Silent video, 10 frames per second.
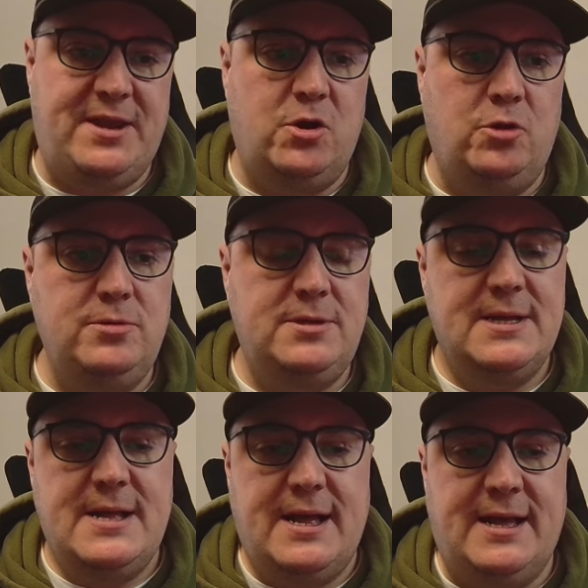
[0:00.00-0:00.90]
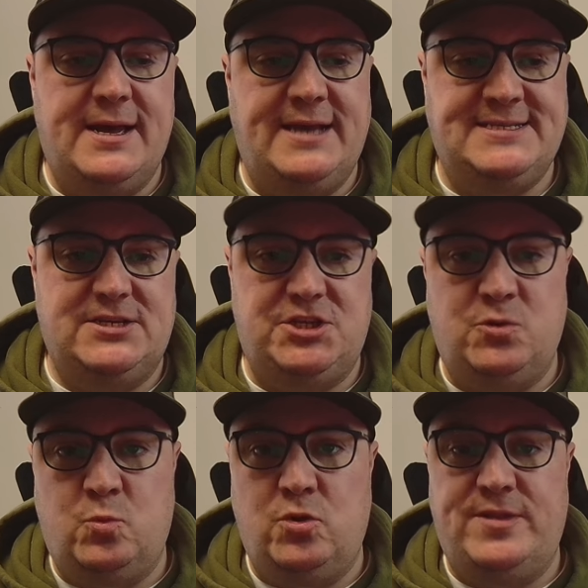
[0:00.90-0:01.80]
being Hulk, is
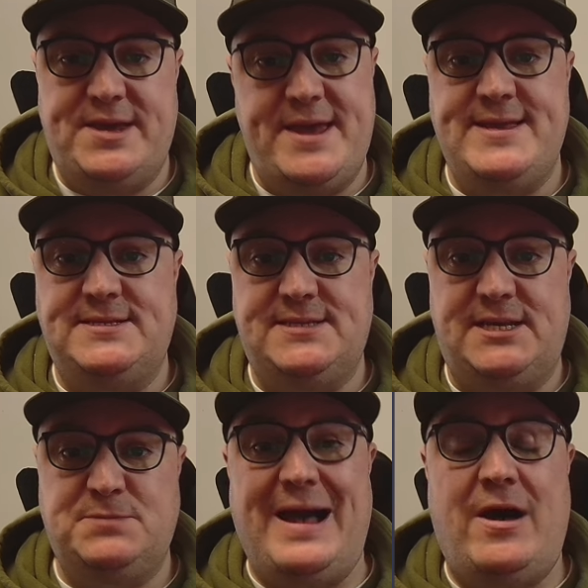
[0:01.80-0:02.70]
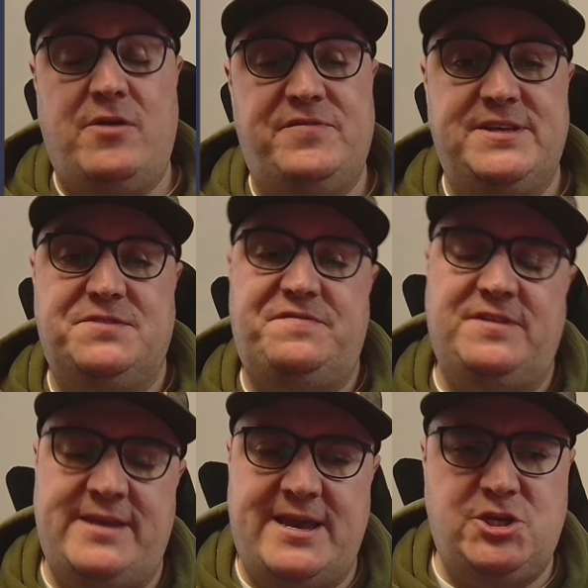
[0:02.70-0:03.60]
actually the one that is part of this
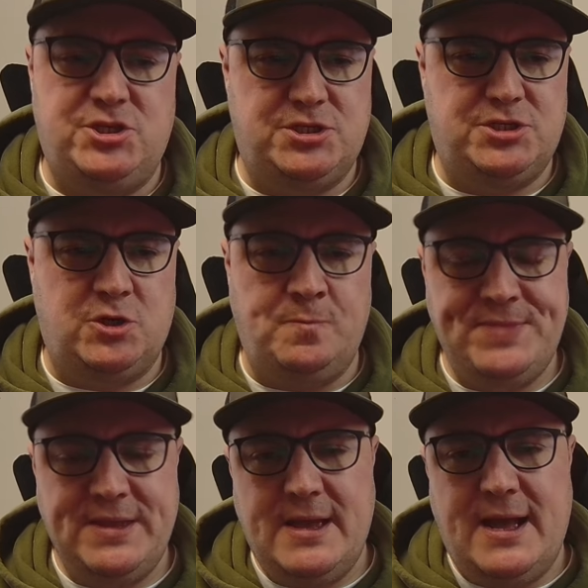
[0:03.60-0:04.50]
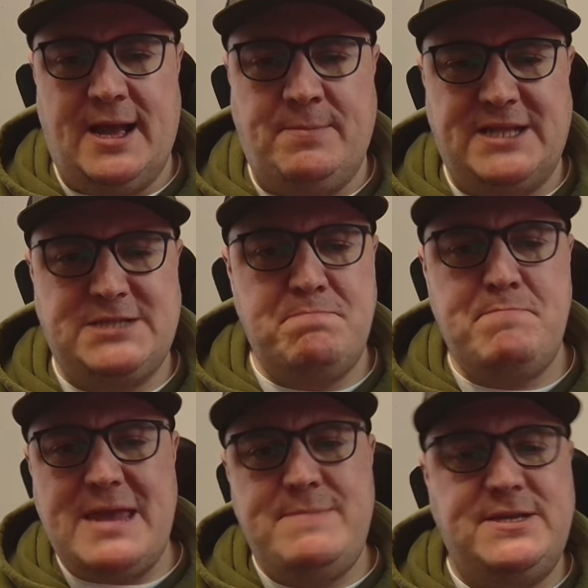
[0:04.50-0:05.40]
affiliation. So that's
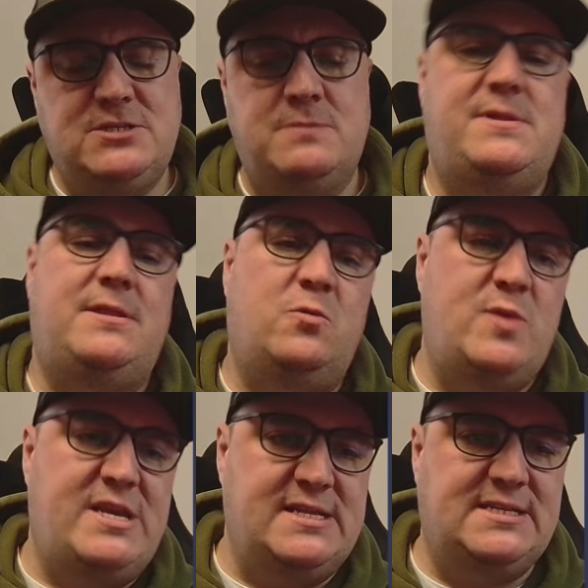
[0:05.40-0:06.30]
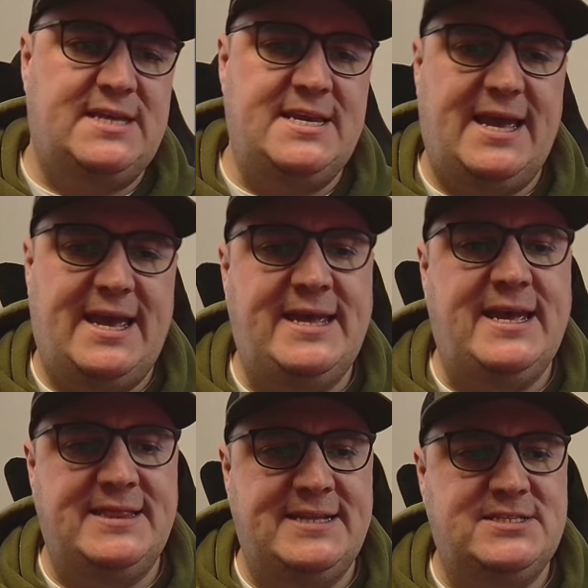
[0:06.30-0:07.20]
maybe something that we can take
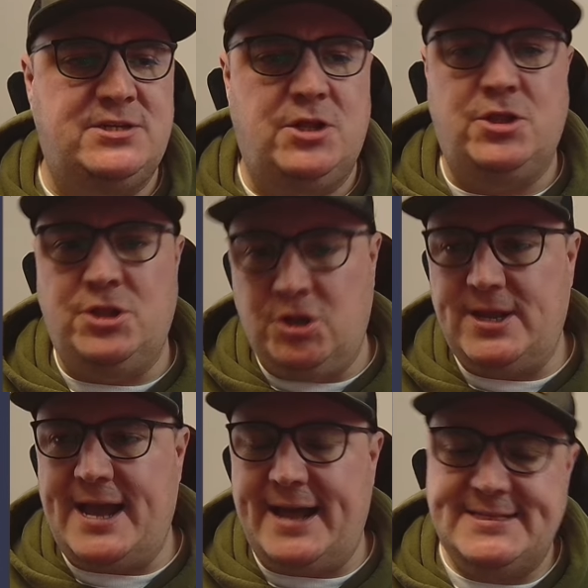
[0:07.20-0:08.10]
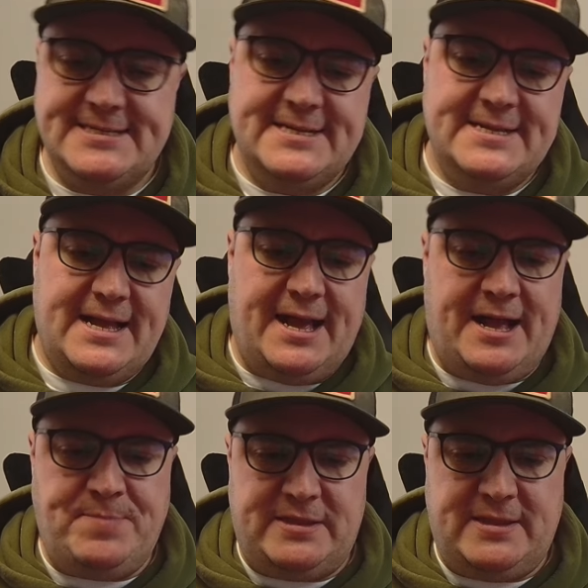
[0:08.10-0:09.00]
a little look at.
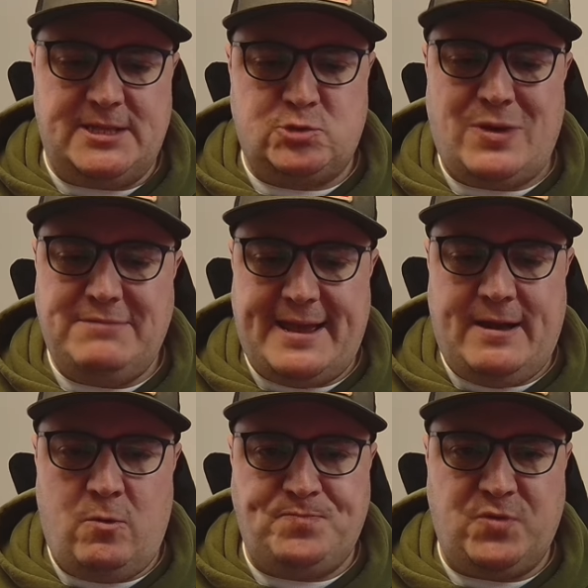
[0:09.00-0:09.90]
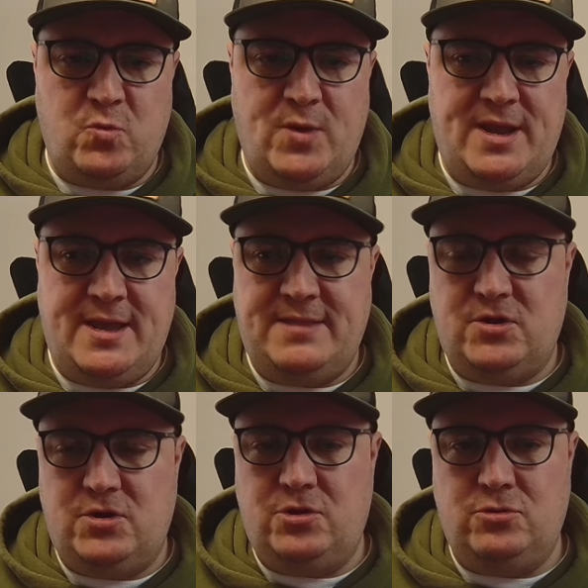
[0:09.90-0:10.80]
And then let's round it out
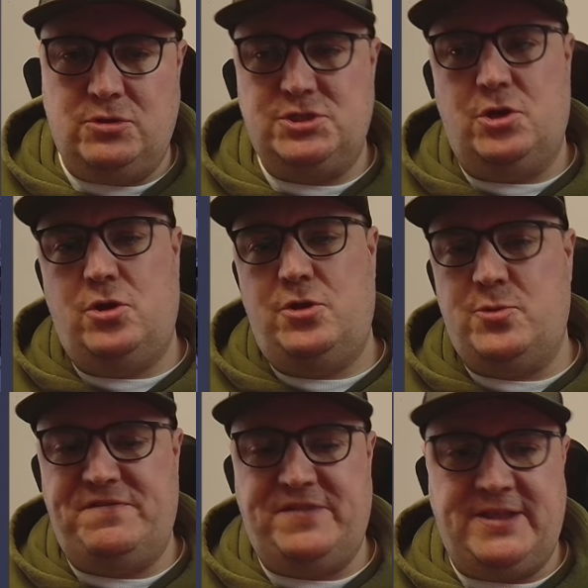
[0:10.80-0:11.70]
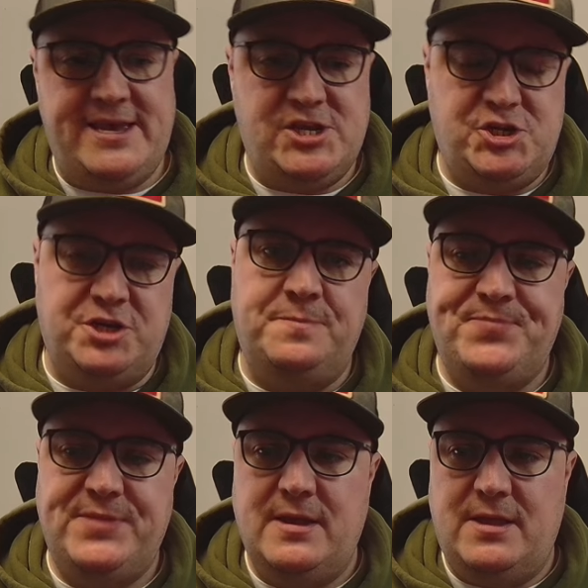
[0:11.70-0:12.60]
with Hulk's other
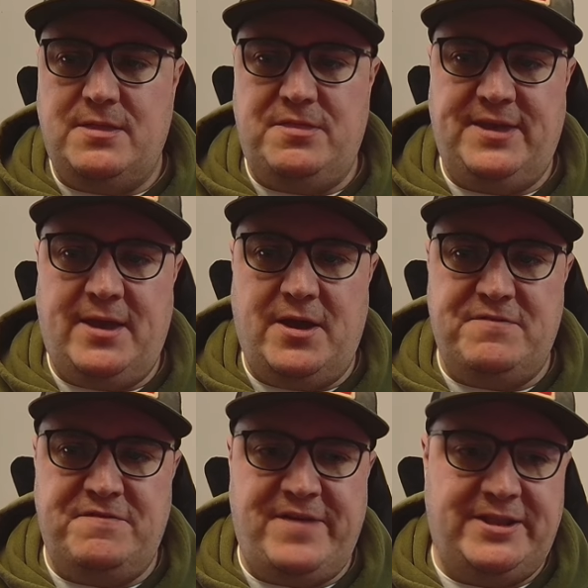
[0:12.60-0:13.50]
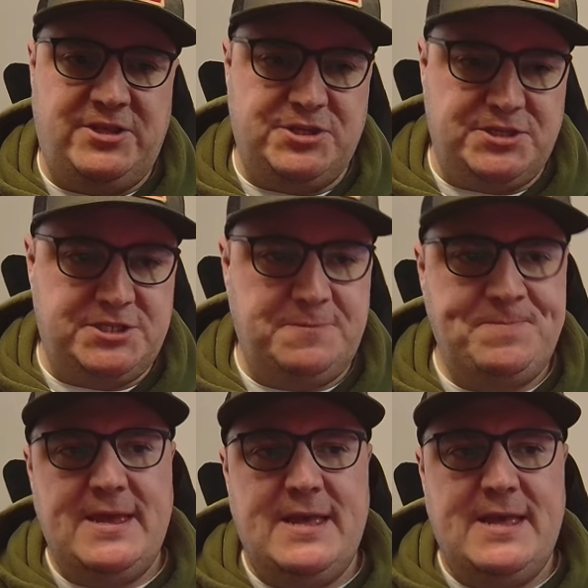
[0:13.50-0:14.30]
affiliation, the Avengers.